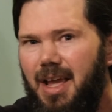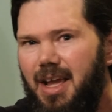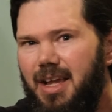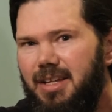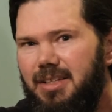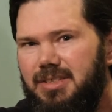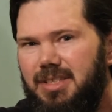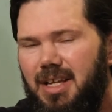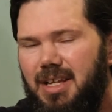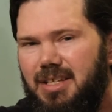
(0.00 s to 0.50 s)

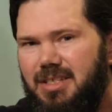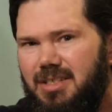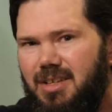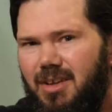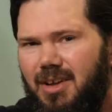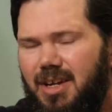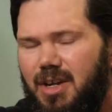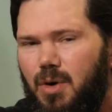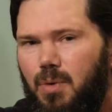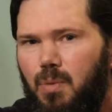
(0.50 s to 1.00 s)
It's
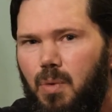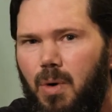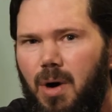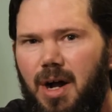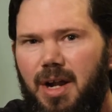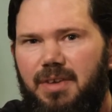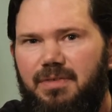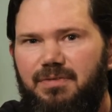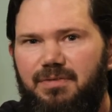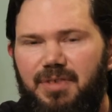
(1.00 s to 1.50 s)
like a
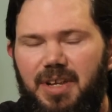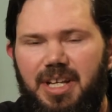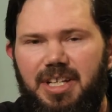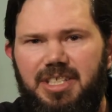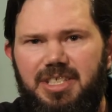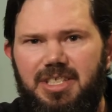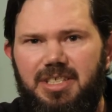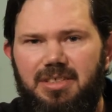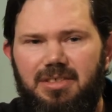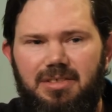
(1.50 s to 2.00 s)
white
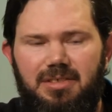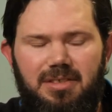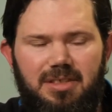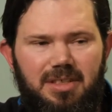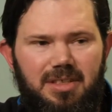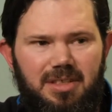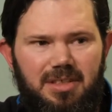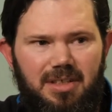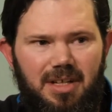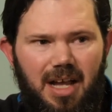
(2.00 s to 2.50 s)
fish,
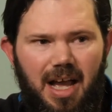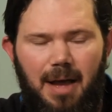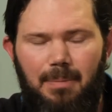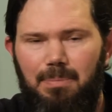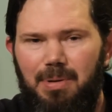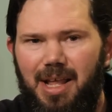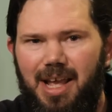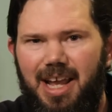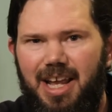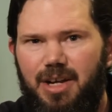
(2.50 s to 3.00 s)
a
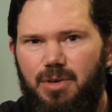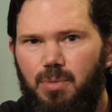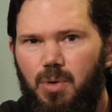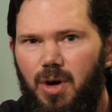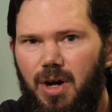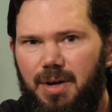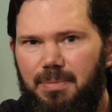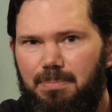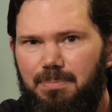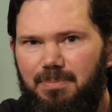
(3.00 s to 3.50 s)
bland
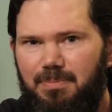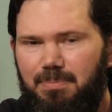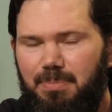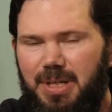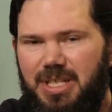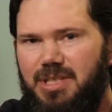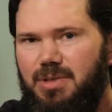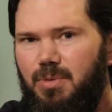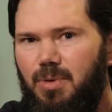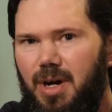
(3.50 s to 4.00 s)

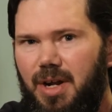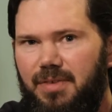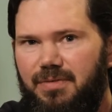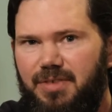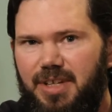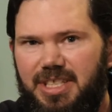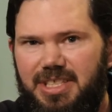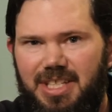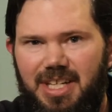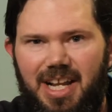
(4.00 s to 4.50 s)
piece of white
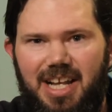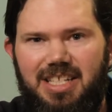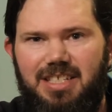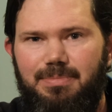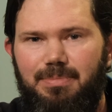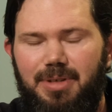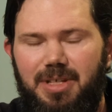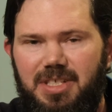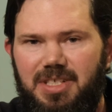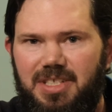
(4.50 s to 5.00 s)
fish that
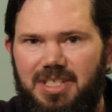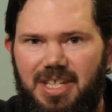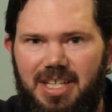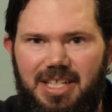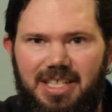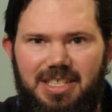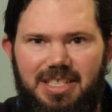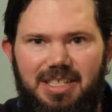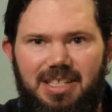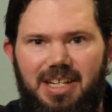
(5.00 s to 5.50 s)
hasn't been
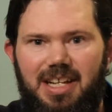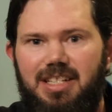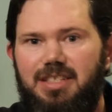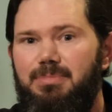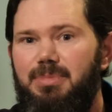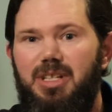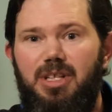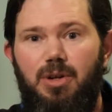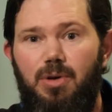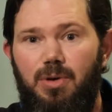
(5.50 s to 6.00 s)
seasoned, that hasn't
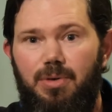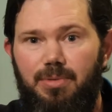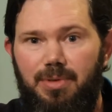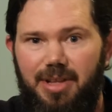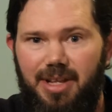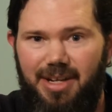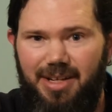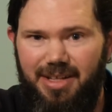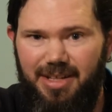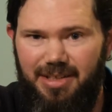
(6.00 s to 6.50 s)
been cooked with
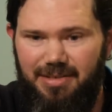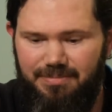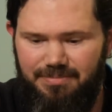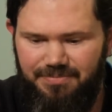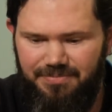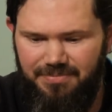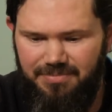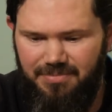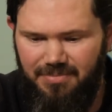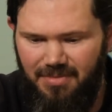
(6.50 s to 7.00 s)
anything.
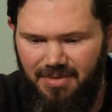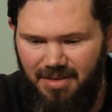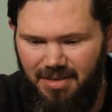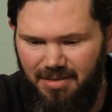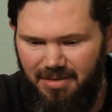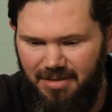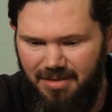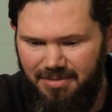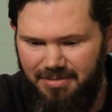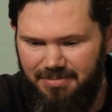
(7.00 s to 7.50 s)

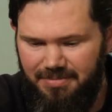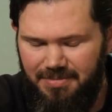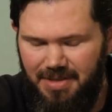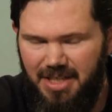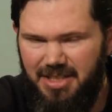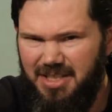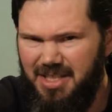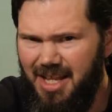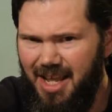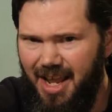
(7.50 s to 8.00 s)

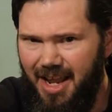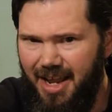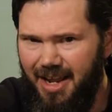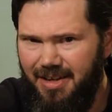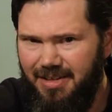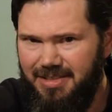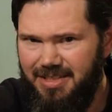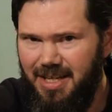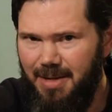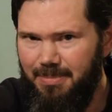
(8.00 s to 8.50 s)
It's
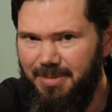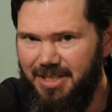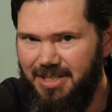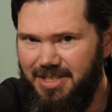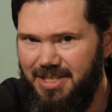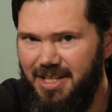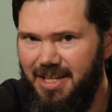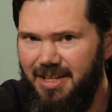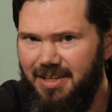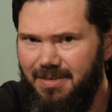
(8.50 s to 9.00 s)
there, something's
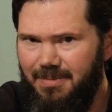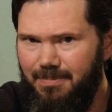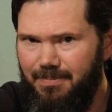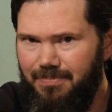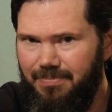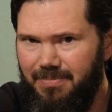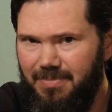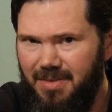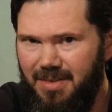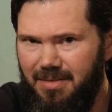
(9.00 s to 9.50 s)
there,
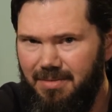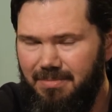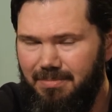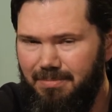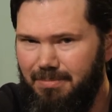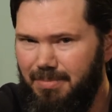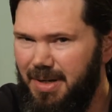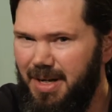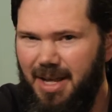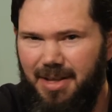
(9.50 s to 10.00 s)

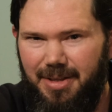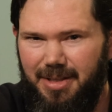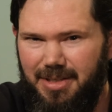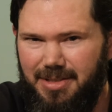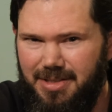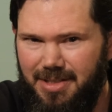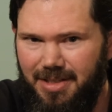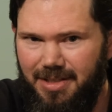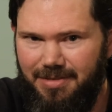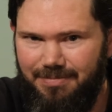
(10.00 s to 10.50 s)
but nothing's
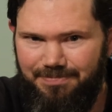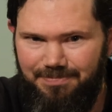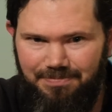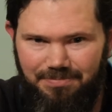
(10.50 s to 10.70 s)
there.